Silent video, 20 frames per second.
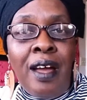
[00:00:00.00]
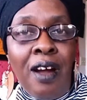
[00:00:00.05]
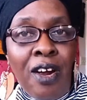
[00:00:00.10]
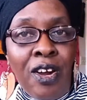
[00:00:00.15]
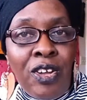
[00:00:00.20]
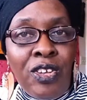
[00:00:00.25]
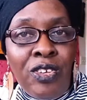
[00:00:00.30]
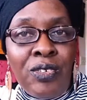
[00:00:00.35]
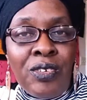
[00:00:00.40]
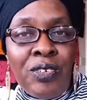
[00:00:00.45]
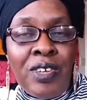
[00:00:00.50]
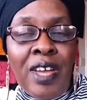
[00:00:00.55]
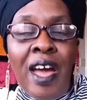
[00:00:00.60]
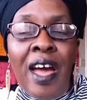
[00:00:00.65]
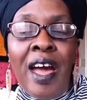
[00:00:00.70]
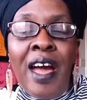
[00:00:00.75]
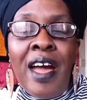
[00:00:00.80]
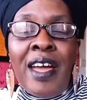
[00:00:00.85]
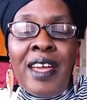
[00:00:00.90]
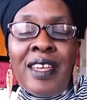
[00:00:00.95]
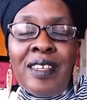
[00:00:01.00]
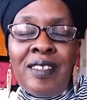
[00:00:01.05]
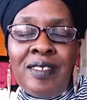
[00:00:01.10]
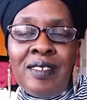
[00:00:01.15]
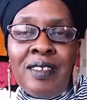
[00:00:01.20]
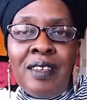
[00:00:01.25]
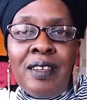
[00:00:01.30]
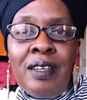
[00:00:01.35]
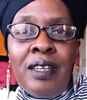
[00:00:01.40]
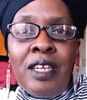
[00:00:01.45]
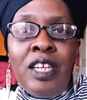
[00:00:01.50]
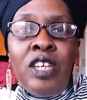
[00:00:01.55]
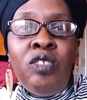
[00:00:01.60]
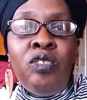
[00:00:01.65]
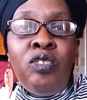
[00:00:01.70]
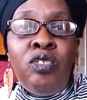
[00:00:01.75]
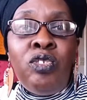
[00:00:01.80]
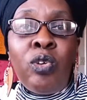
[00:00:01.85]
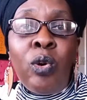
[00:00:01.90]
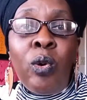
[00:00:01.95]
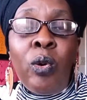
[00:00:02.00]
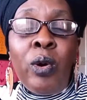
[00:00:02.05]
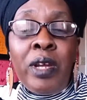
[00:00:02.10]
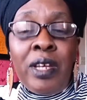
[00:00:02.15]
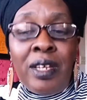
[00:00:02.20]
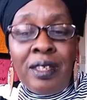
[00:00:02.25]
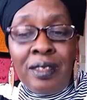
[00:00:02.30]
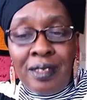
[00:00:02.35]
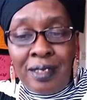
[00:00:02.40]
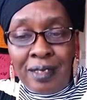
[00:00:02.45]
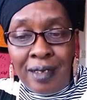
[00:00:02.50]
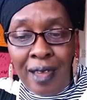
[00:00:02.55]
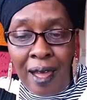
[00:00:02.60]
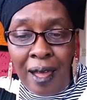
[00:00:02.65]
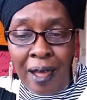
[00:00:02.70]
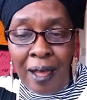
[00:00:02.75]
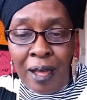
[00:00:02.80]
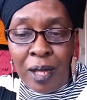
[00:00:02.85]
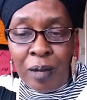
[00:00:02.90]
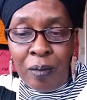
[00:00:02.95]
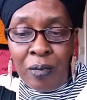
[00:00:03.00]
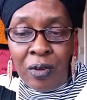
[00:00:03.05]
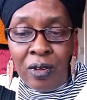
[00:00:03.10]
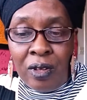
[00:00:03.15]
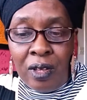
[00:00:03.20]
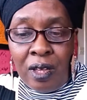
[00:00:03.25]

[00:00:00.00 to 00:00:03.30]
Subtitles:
Are you guys enjoying the time?